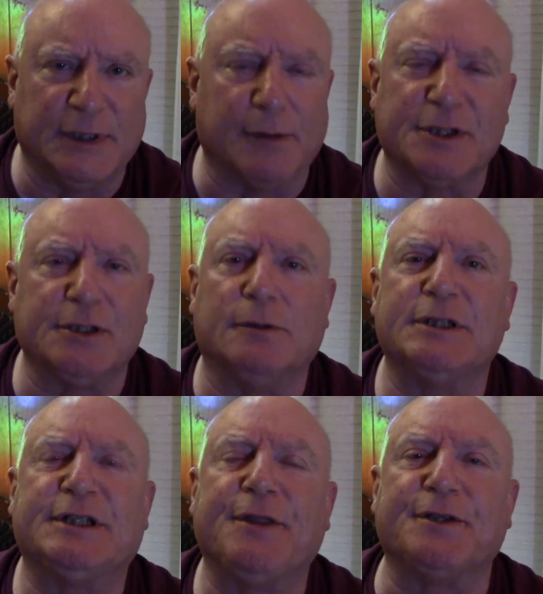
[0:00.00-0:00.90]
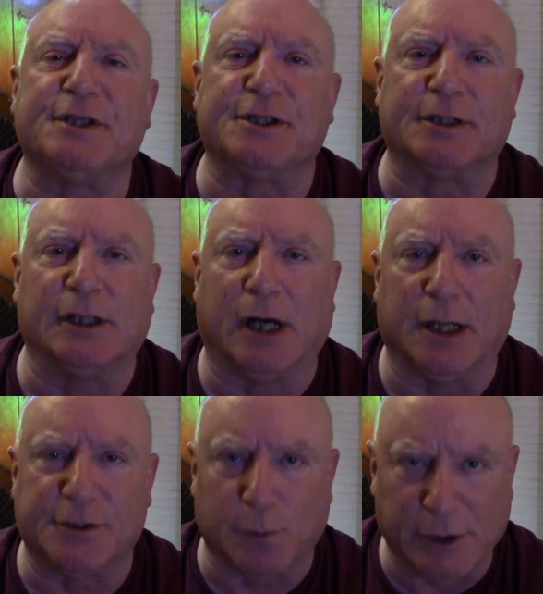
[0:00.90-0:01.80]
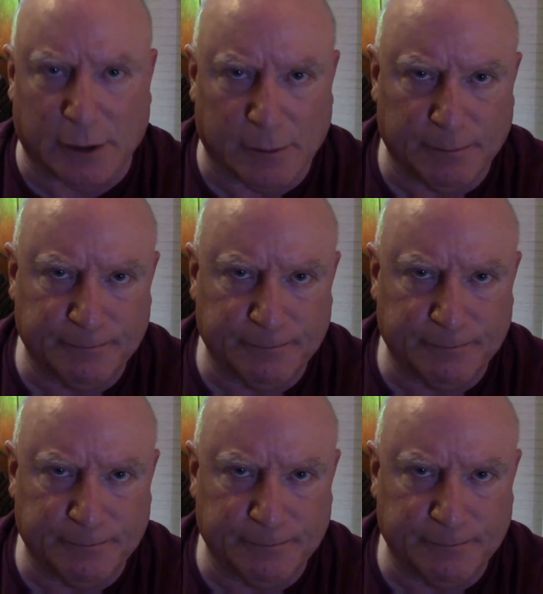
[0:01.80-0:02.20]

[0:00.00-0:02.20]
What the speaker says: There is no antithesis to God's will.